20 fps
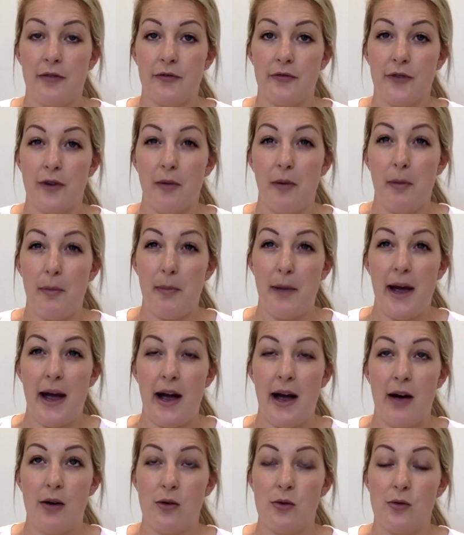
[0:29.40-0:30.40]
from
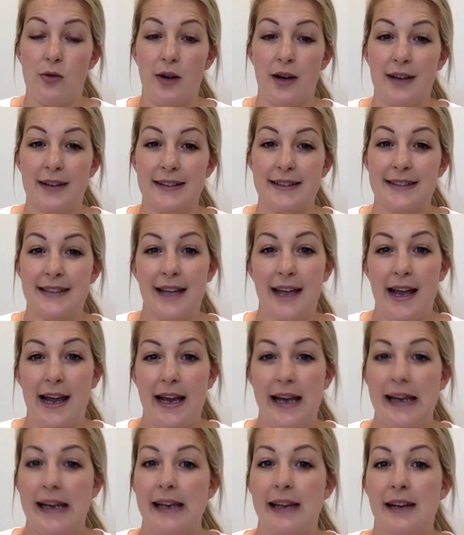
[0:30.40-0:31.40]
about, I'd
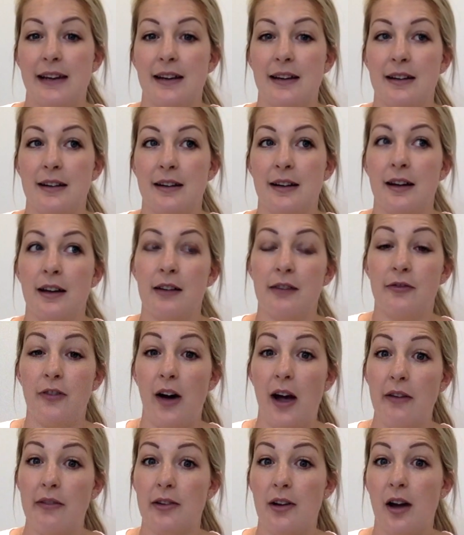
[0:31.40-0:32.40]
say,
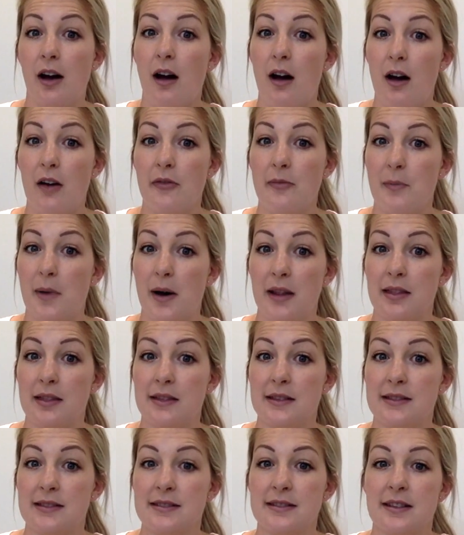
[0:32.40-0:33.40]
5.5
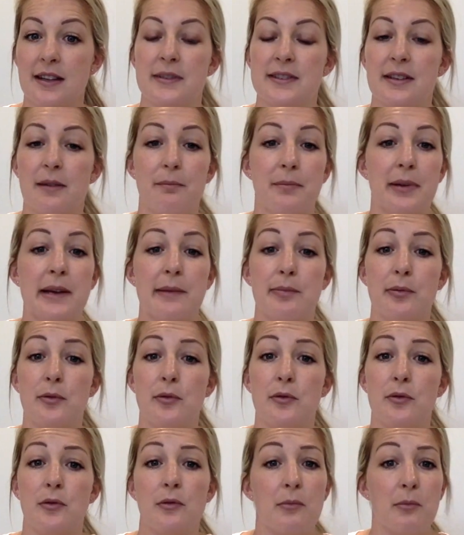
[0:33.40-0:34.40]
months. Some
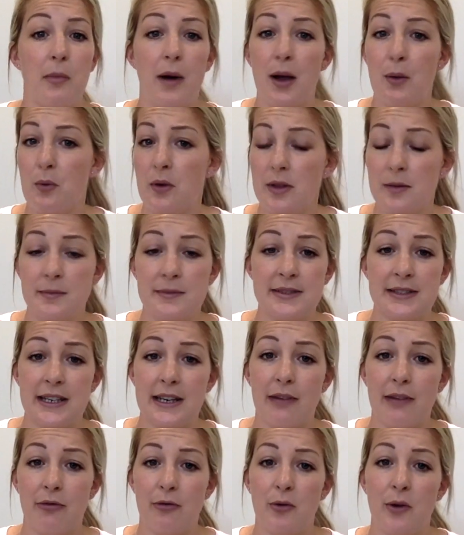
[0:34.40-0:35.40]
people might want them to
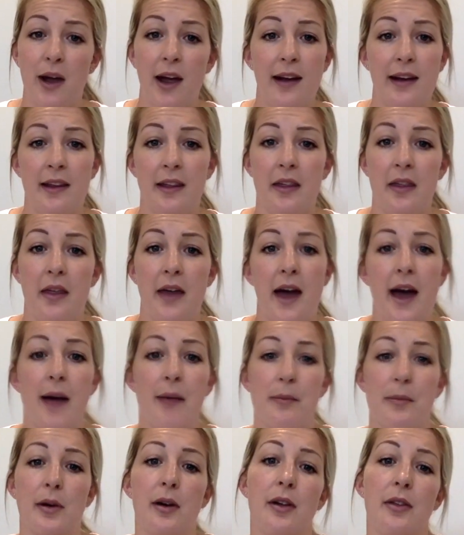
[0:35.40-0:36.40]
sleep through earlier than that,
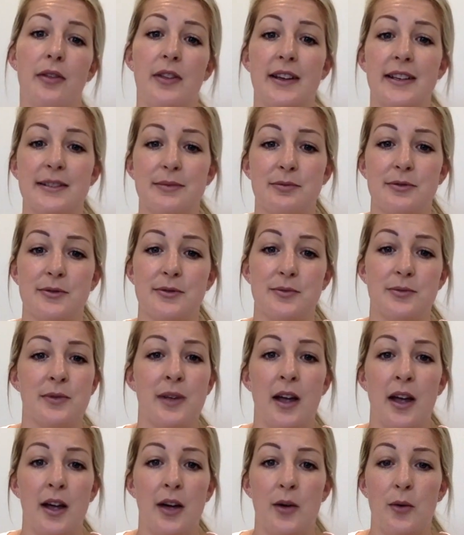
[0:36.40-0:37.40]
but this was
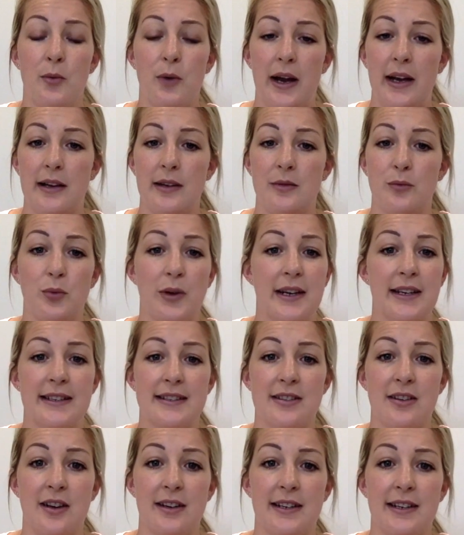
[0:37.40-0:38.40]
when we
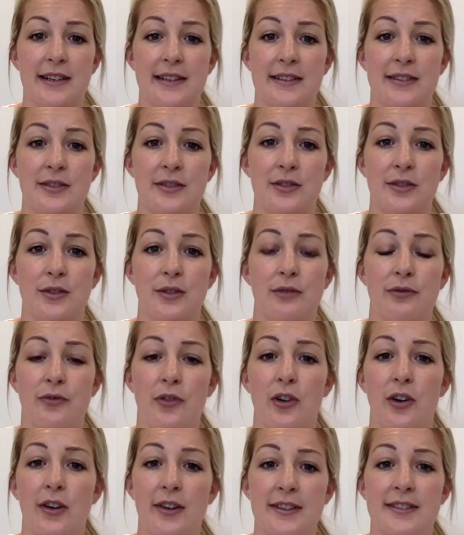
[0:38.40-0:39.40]
decided to
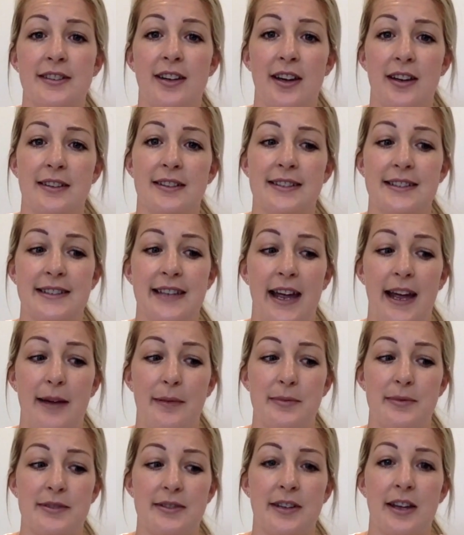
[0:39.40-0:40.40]
follow certain
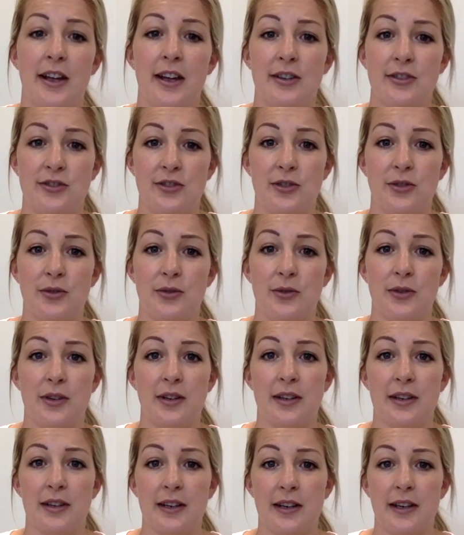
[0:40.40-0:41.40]
steps to,
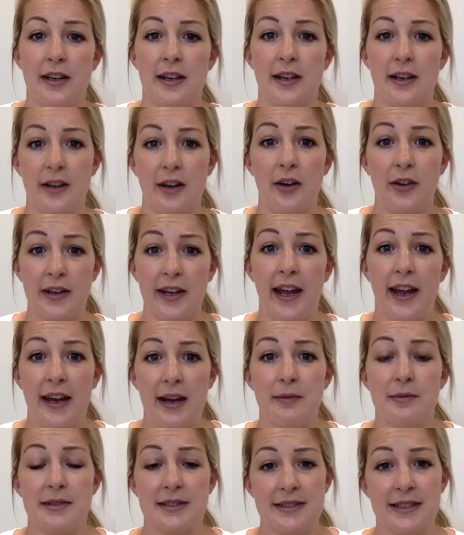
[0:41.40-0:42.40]
you know, get
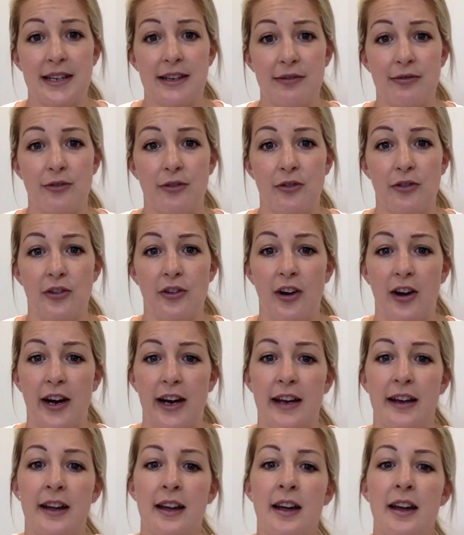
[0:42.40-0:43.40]
him to sleep through the
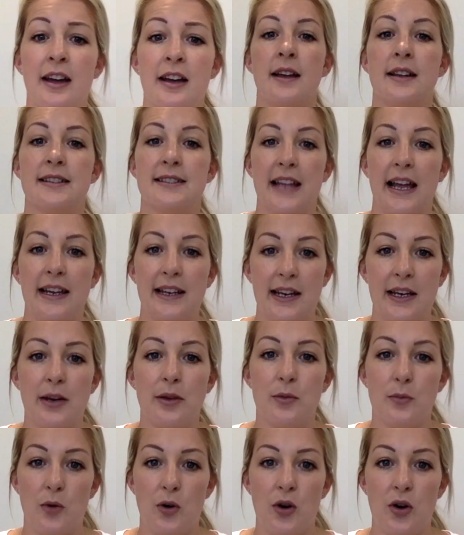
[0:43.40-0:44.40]
night.
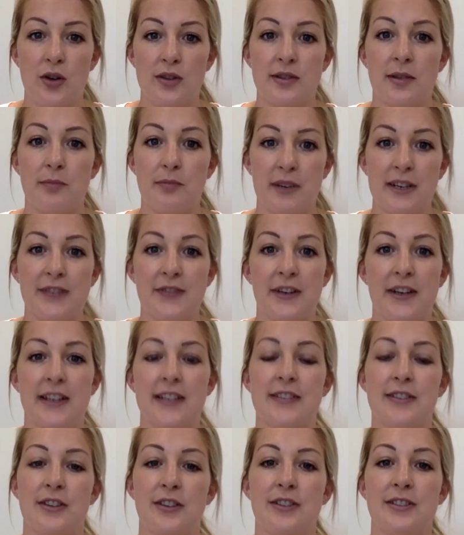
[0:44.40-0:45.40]
Stanley was breastfed
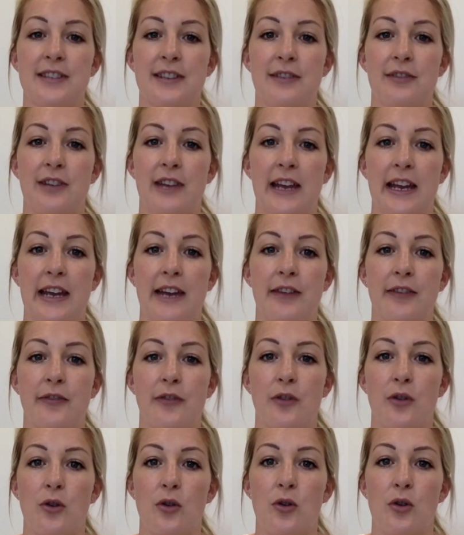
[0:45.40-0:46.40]
exclusively
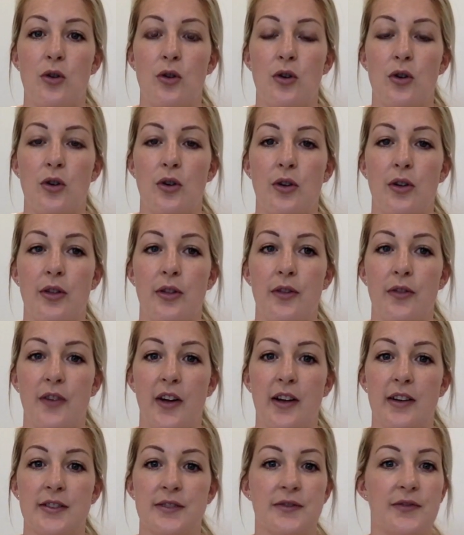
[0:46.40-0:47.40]
for the
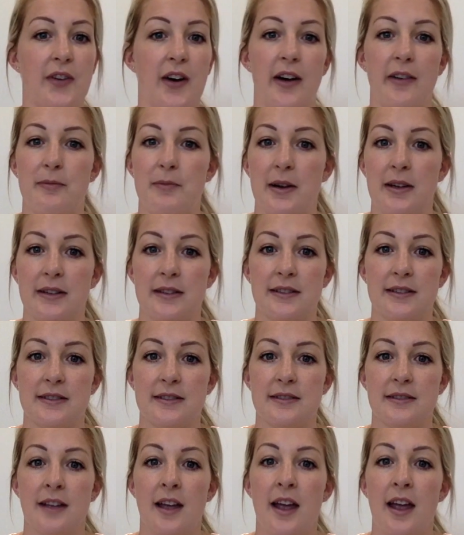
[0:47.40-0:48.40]
first 5 months.